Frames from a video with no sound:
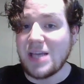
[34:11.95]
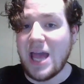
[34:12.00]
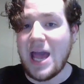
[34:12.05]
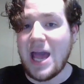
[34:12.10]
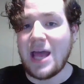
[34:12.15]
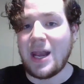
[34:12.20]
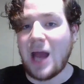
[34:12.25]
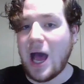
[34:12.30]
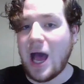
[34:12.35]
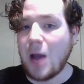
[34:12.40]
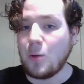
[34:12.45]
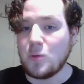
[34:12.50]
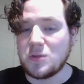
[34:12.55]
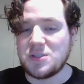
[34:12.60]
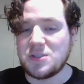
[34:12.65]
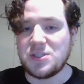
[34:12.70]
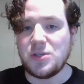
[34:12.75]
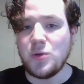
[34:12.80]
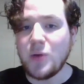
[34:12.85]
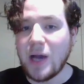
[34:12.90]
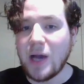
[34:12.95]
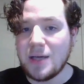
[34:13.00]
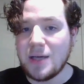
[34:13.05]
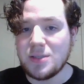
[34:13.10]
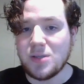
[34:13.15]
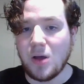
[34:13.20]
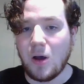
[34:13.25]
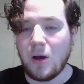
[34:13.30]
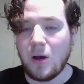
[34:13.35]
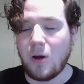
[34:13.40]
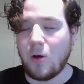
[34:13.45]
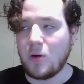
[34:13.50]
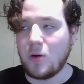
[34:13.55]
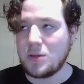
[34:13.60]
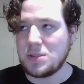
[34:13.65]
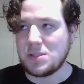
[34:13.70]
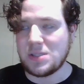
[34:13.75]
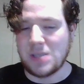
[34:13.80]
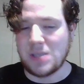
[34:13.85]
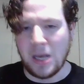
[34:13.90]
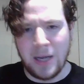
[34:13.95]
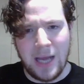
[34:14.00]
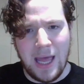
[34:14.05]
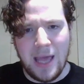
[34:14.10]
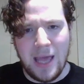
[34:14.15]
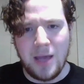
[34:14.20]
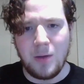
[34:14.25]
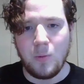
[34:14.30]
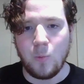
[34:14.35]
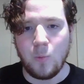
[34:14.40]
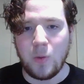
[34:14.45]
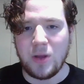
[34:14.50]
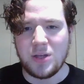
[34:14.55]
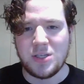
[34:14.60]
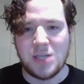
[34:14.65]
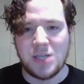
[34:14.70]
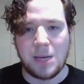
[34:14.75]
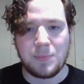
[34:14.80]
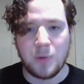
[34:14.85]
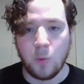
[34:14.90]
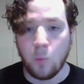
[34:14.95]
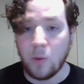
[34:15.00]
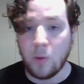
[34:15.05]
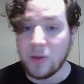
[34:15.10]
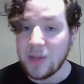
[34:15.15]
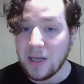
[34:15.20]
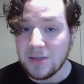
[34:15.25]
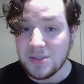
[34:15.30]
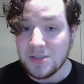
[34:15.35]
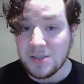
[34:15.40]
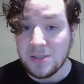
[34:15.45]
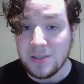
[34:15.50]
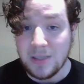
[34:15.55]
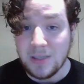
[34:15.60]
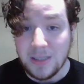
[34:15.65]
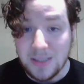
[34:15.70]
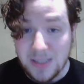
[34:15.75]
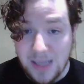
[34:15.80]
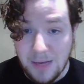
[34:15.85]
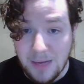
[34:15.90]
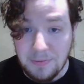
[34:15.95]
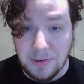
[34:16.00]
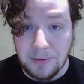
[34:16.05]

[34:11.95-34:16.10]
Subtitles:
and I will see you guys on Sunday with chapter 1007.